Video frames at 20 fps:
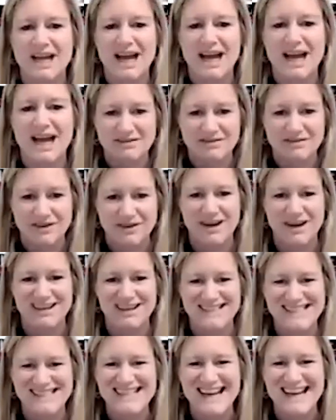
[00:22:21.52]
have
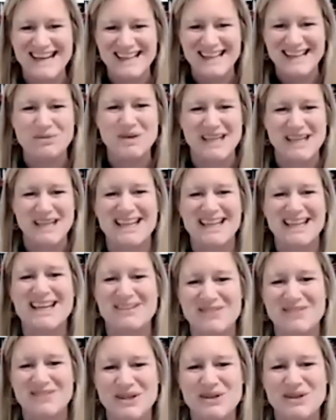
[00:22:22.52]
on site that we can
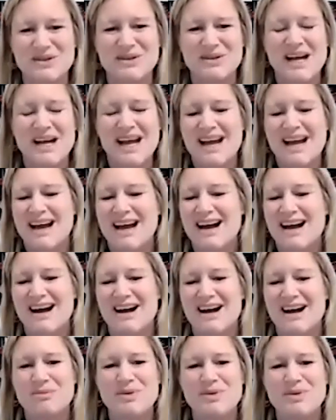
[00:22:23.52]
give you.
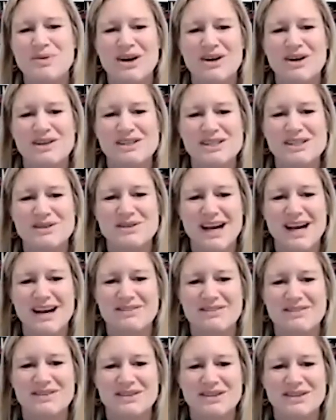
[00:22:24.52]
We also
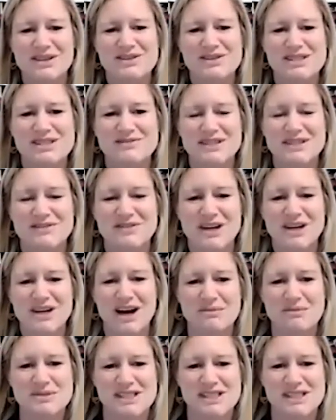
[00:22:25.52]
have loads of different
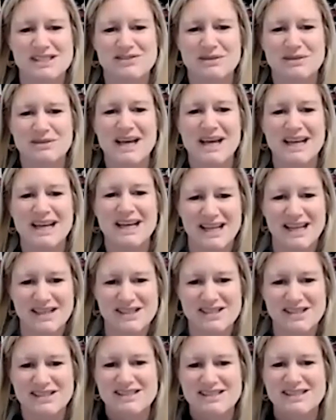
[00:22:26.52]
options for
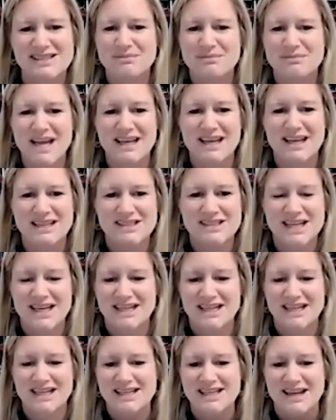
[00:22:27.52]
medications to manage
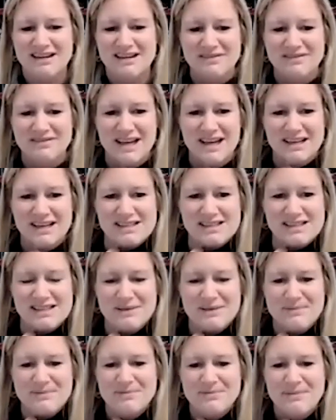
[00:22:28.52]
any side effects.
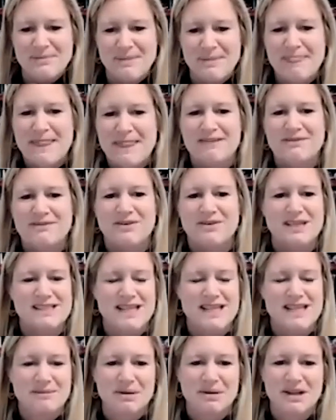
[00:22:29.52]
For
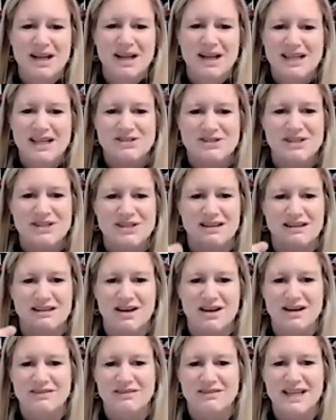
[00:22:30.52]
example, I treat a
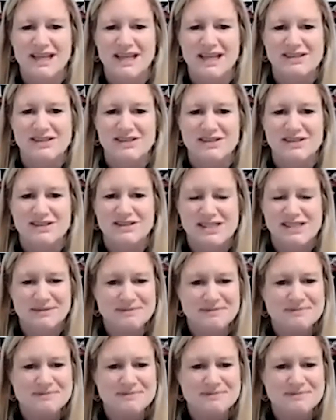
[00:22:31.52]
lot of cancers